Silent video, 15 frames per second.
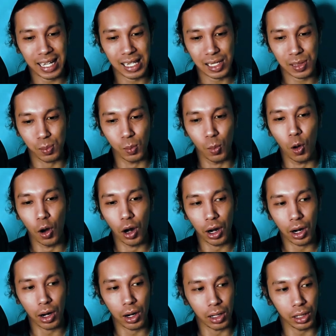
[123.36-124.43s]
it's
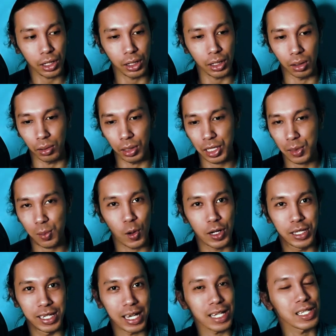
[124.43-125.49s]
more
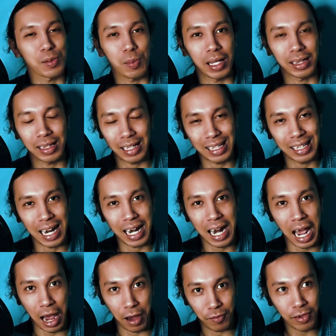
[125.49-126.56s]
judgmental than
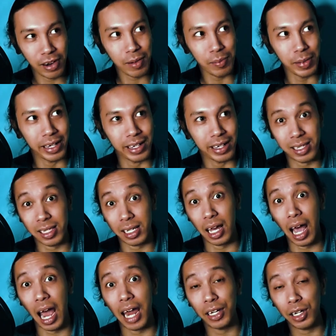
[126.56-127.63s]
ever, because
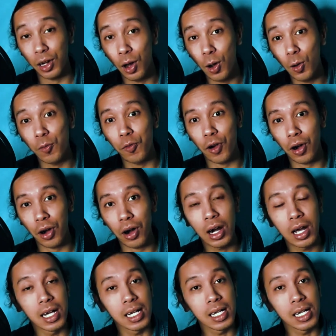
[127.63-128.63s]
I know for